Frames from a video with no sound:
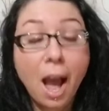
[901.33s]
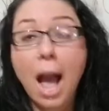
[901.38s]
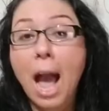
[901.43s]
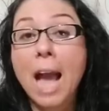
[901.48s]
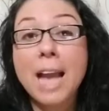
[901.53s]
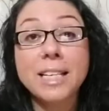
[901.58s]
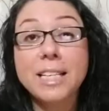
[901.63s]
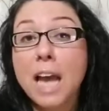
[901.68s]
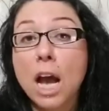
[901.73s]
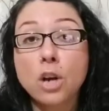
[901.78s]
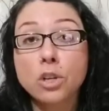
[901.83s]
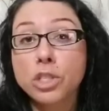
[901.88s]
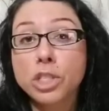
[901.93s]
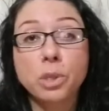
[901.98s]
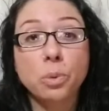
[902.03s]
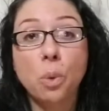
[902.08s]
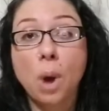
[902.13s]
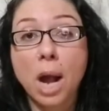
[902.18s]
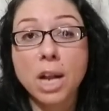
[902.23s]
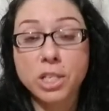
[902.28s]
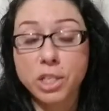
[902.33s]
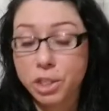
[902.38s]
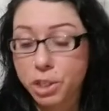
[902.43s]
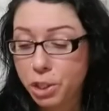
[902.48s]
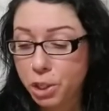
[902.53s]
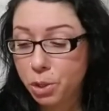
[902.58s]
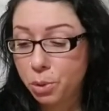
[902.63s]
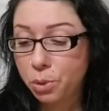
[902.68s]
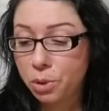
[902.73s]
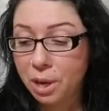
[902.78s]
I doubt she watches
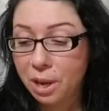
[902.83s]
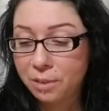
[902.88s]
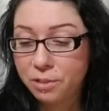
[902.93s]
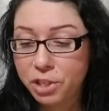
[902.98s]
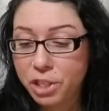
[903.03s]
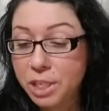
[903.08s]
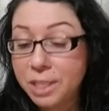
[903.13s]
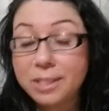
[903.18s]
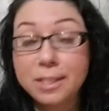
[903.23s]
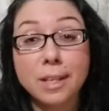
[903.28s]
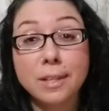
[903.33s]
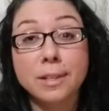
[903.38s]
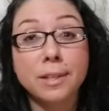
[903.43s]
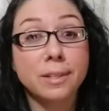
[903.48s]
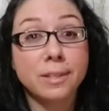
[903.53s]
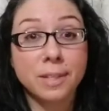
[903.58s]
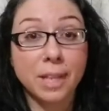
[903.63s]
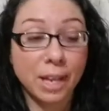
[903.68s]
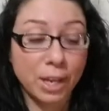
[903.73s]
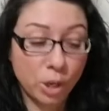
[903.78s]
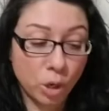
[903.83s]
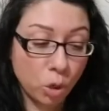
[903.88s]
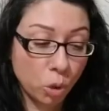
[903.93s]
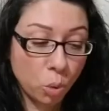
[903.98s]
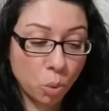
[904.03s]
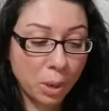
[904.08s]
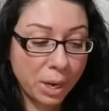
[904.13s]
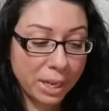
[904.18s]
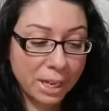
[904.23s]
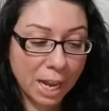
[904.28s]
you. If she's in this like
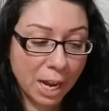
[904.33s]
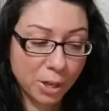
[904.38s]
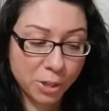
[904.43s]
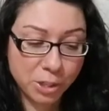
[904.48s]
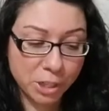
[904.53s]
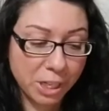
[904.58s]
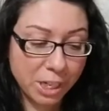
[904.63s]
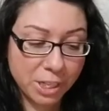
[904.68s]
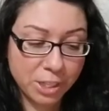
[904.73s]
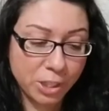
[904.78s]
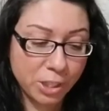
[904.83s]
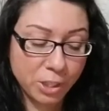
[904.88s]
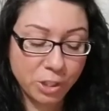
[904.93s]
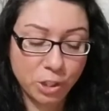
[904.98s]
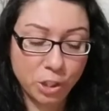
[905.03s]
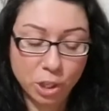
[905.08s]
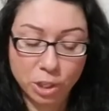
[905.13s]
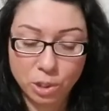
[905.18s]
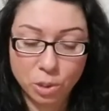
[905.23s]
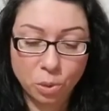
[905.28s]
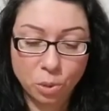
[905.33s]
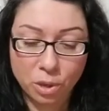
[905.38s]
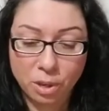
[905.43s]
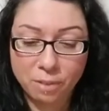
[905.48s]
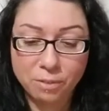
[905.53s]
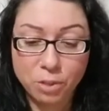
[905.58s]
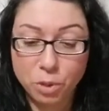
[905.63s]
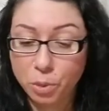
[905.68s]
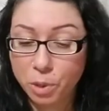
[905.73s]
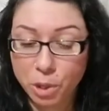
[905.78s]
queen energy and she's just sort
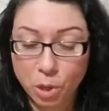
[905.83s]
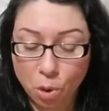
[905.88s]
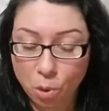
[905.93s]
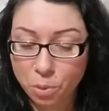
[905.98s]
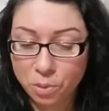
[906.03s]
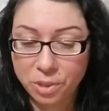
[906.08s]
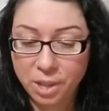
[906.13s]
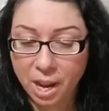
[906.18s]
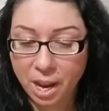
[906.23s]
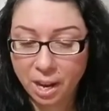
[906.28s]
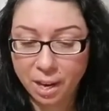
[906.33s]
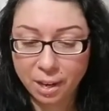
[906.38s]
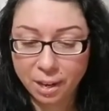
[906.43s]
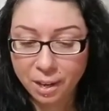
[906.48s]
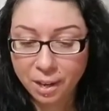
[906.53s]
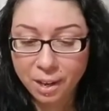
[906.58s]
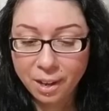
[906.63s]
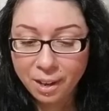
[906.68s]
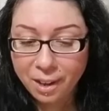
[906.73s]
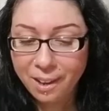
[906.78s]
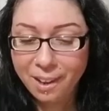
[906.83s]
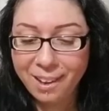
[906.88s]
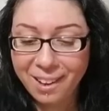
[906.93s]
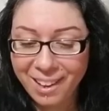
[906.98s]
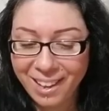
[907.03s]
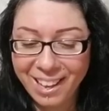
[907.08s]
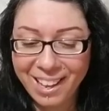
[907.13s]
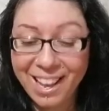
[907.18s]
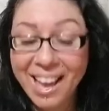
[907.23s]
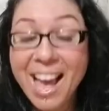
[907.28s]
of doing her own thing,
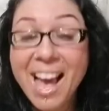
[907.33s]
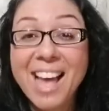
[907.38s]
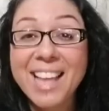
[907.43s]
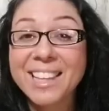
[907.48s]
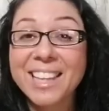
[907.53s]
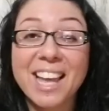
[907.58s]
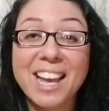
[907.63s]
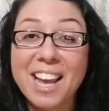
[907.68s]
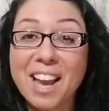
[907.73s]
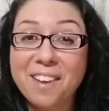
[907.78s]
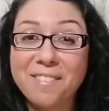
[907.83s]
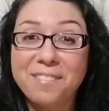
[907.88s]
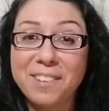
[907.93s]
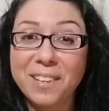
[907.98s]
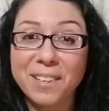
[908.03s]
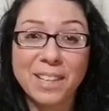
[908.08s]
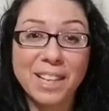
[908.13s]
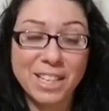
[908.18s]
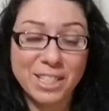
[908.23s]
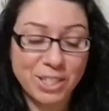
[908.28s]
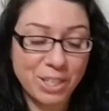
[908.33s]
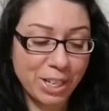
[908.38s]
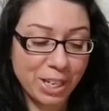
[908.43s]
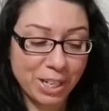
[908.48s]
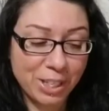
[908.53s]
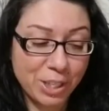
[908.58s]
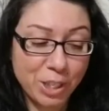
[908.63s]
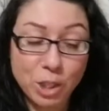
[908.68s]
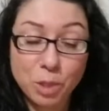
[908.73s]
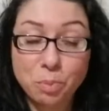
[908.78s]
like I feel like she
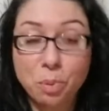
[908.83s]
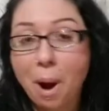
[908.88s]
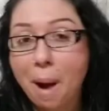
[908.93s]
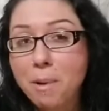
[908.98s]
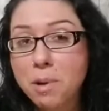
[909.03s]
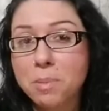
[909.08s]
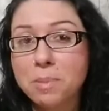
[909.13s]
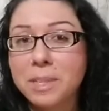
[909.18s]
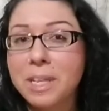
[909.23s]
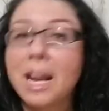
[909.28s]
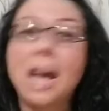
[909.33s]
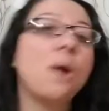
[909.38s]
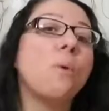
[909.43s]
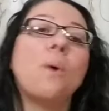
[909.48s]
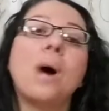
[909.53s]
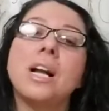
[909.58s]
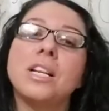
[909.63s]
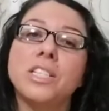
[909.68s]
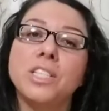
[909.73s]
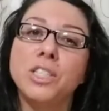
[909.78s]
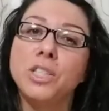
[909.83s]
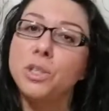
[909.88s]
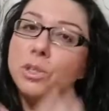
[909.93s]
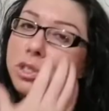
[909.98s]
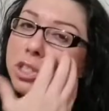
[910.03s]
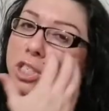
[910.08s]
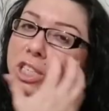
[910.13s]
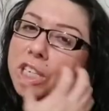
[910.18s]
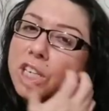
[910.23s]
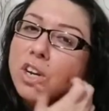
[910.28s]
is, she's probably not watching you.
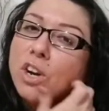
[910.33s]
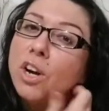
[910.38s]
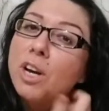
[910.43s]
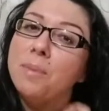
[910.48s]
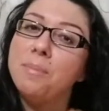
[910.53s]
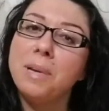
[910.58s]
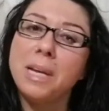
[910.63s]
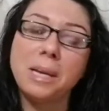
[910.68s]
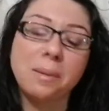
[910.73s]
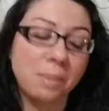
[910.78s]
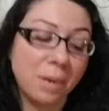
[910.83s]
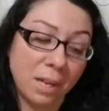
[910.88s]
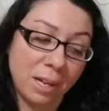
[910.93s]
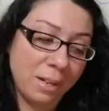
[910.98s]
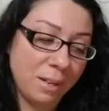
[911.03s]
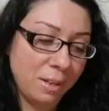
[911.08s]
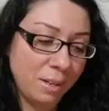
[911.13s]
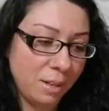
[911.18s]
She could be, but